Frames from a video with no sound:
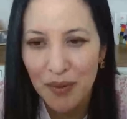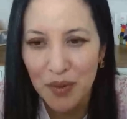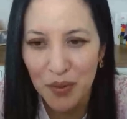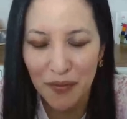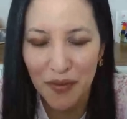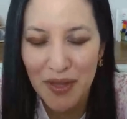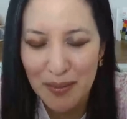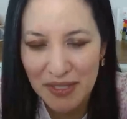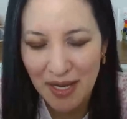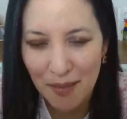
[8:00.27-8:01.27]
sort of
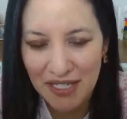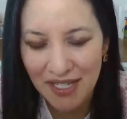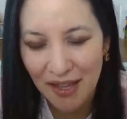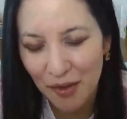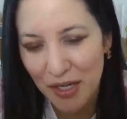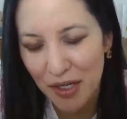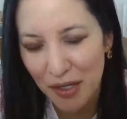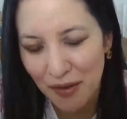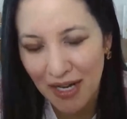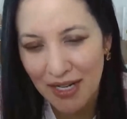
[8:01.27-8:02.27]
themes coming together
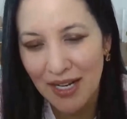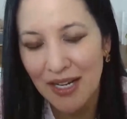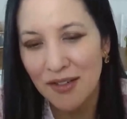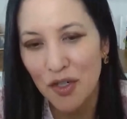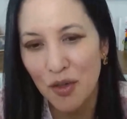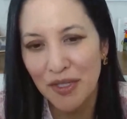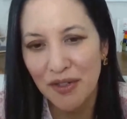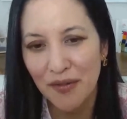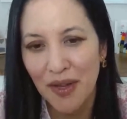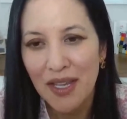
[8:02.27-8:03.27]
here, right? In terms
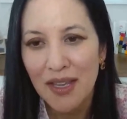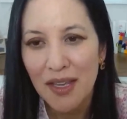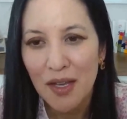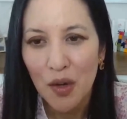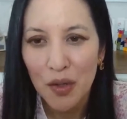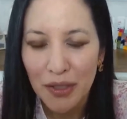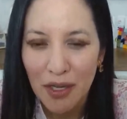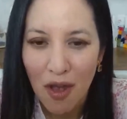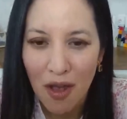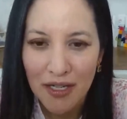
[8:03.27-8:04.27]
of early
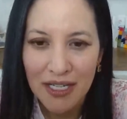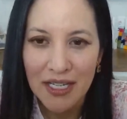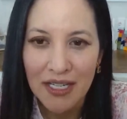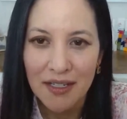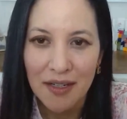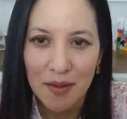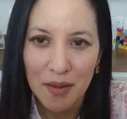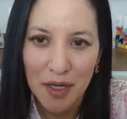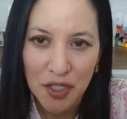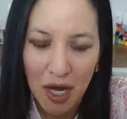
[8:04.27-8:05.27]
on in
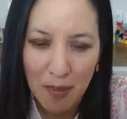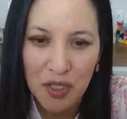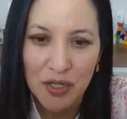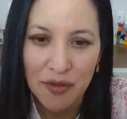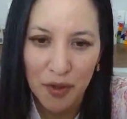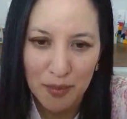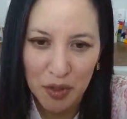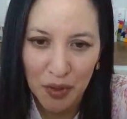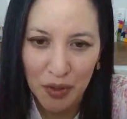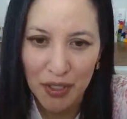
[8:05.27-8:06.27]
adoption of
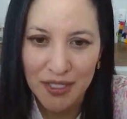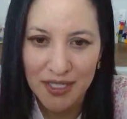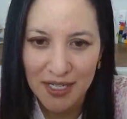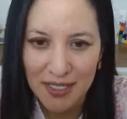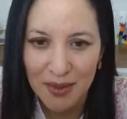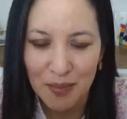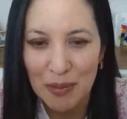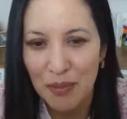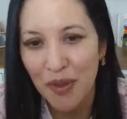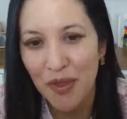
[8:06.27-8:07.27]
cryptocurrencies
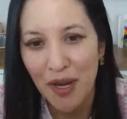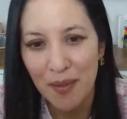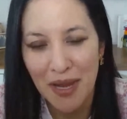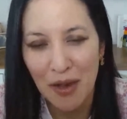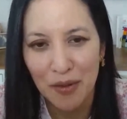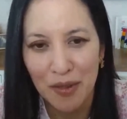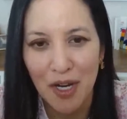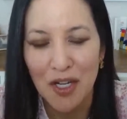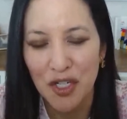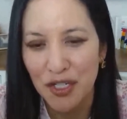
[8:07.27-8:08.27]
people thought about
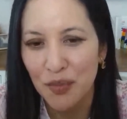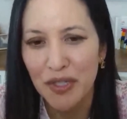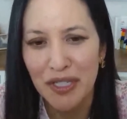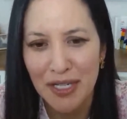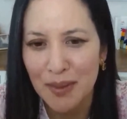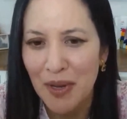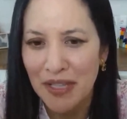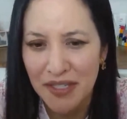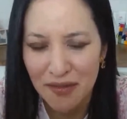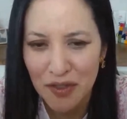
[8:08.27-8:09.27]
gosh it's really
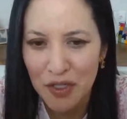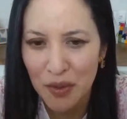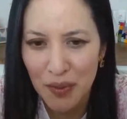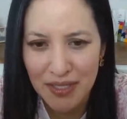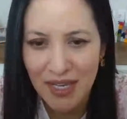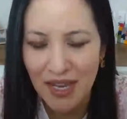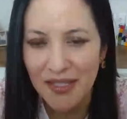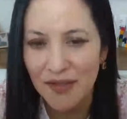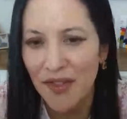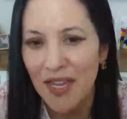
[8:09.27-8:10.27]
expensive to do these
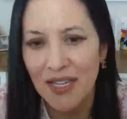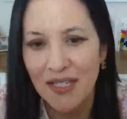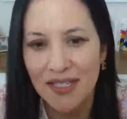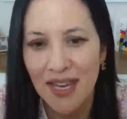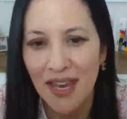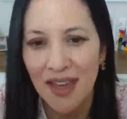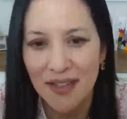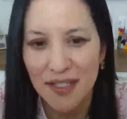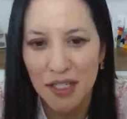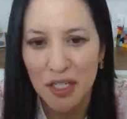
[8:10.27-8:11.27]
kinds of things
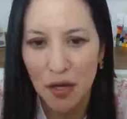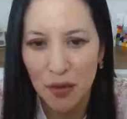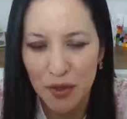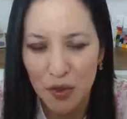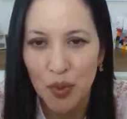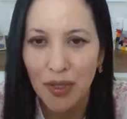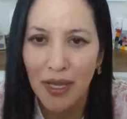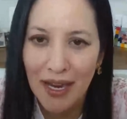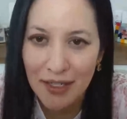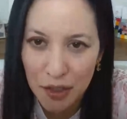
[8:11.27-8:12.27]
and you know this will
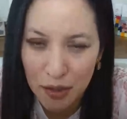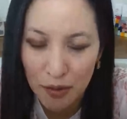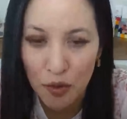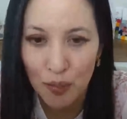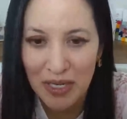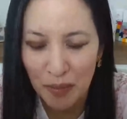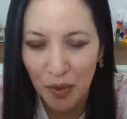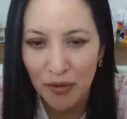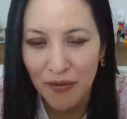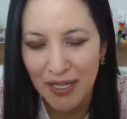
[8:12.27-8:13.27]
exclude
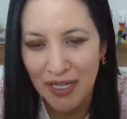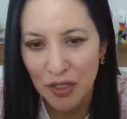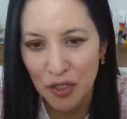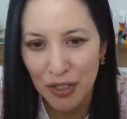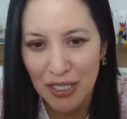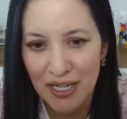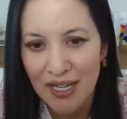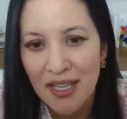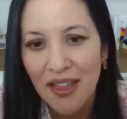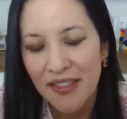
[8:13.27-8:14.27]
people financially
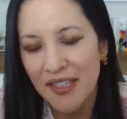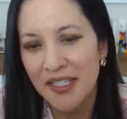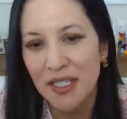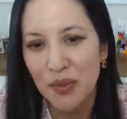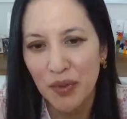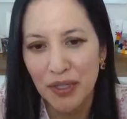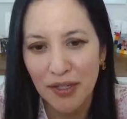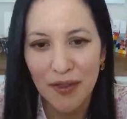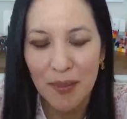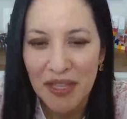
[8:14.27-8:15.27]
this is really
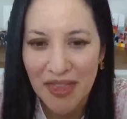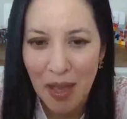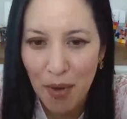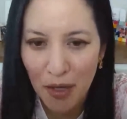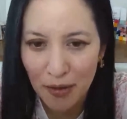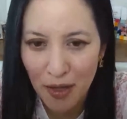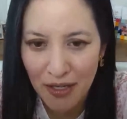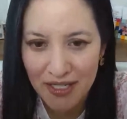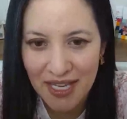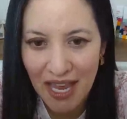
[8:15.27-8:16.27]
flipping that model on
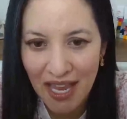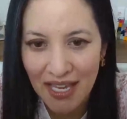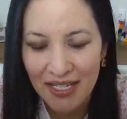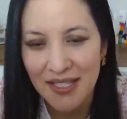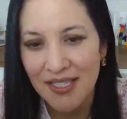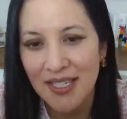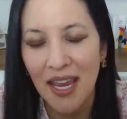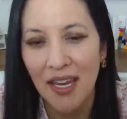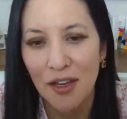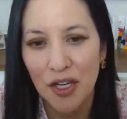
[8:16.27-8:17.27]
its head and
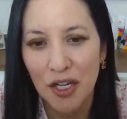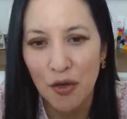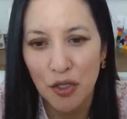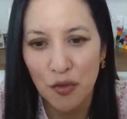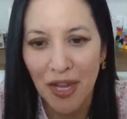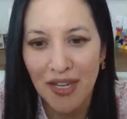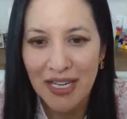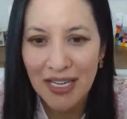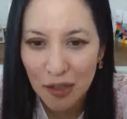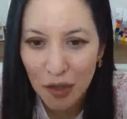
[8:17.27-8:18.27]
saying, you know, you can
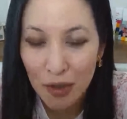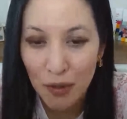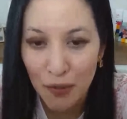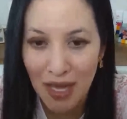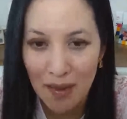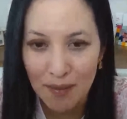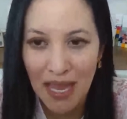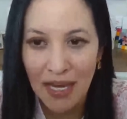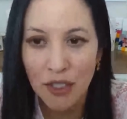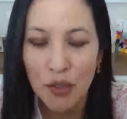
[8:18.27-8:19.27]
include them
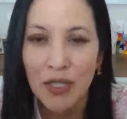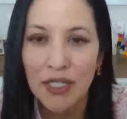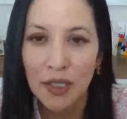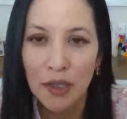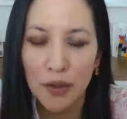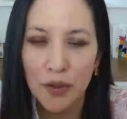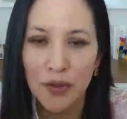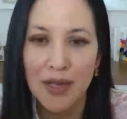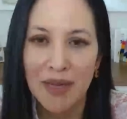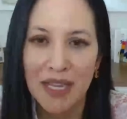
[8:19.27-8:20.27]
and you can include
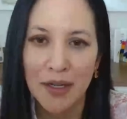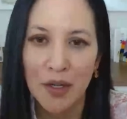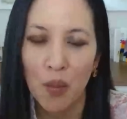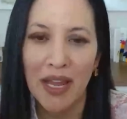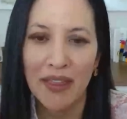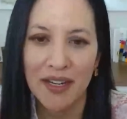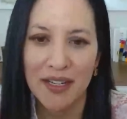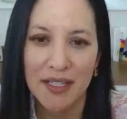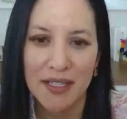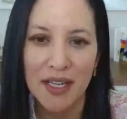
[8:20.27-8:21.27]
them in a way that
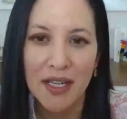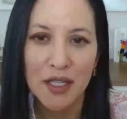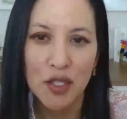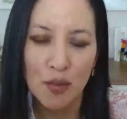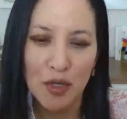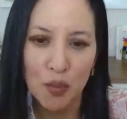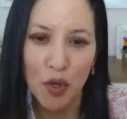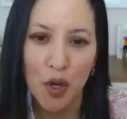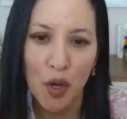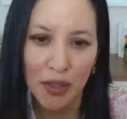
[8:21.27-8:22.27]
is so much
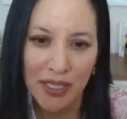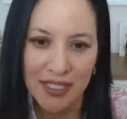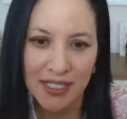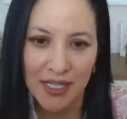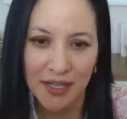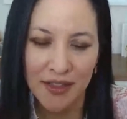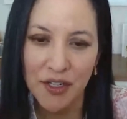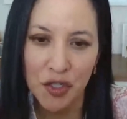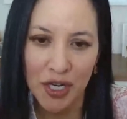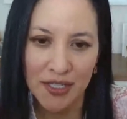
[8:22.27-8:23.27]
more holistic
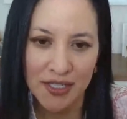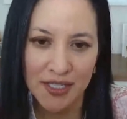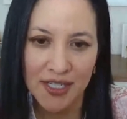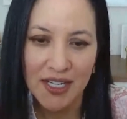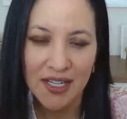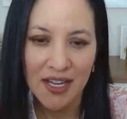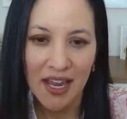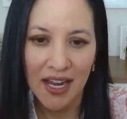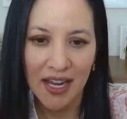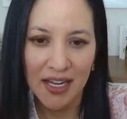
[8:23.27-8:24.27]
than just
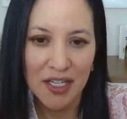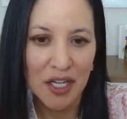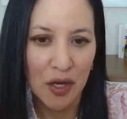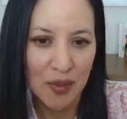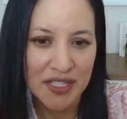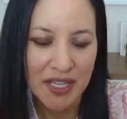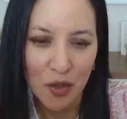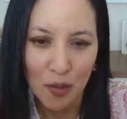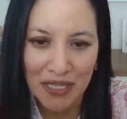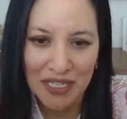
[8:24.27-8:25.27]
a, you know, a
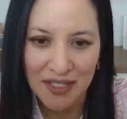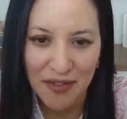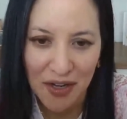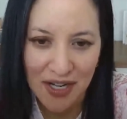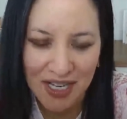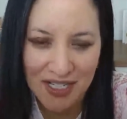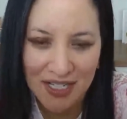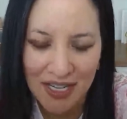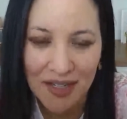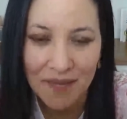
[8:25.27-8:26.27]
single piece of their
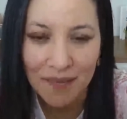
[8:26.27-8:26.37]
identity.